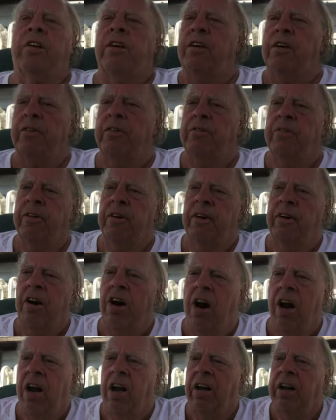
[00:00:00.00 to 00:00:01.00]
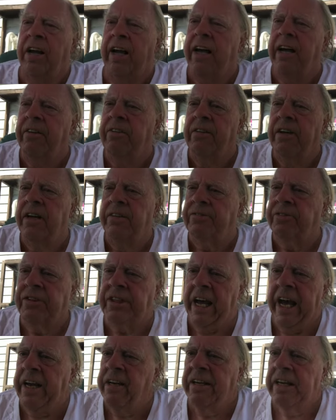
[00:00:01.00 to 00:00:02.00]
a holiday, the
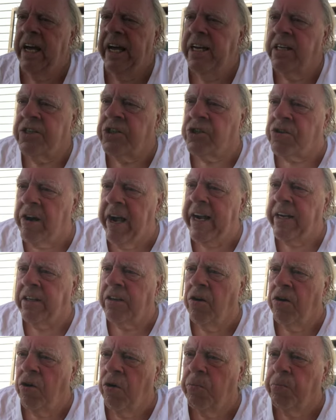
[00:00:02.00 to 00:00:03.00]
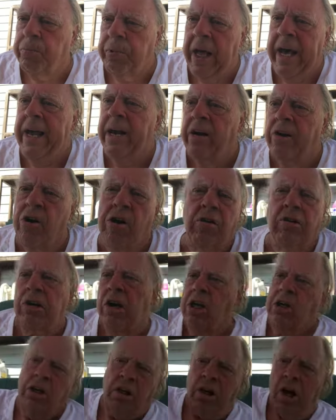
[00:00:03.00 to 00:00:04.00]
10 days straight, the whole planet Earth,
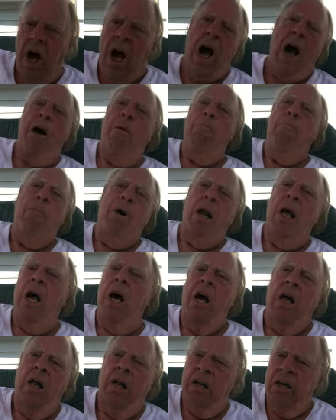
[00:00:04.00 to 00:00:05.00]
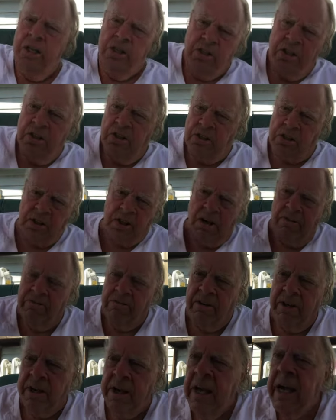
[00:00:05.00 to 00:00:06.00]
the Tom Bonnell and his
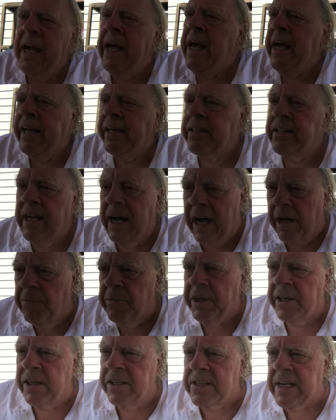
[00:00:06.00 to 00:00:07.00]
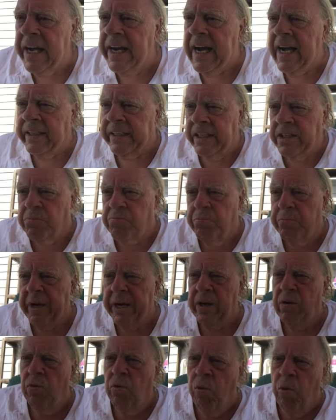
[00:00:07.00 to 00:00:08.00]
discovery. Not because I got this
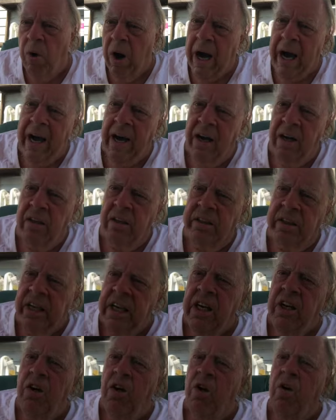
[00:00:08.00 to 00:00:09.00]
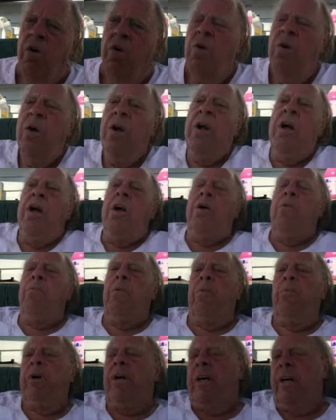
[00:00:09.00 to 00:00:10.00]
big wild ego,
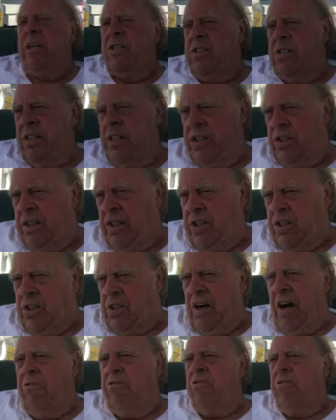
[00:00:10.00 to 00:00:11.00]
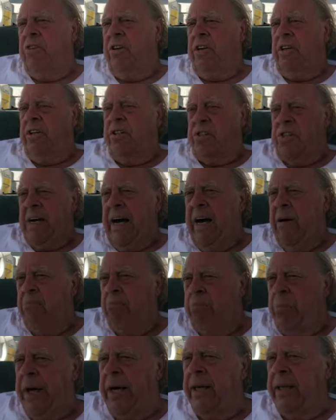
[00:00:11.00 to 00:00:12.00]
but because this discovery is
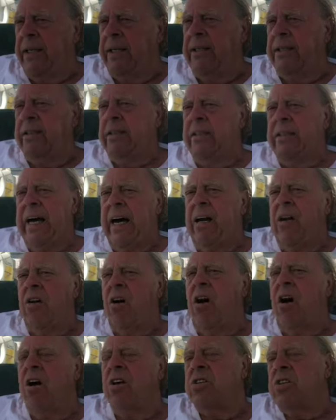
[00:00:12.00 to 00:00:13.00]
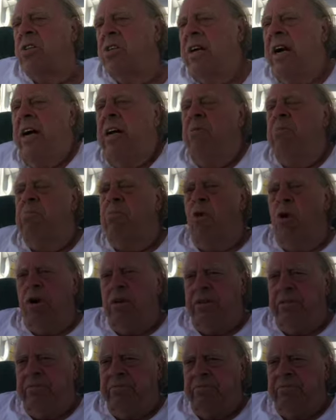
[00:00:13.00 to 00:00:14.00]
that big and that large and that
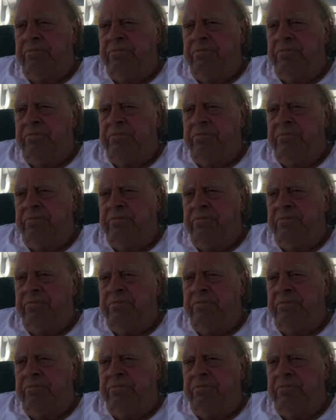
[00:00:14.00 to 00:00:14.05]
important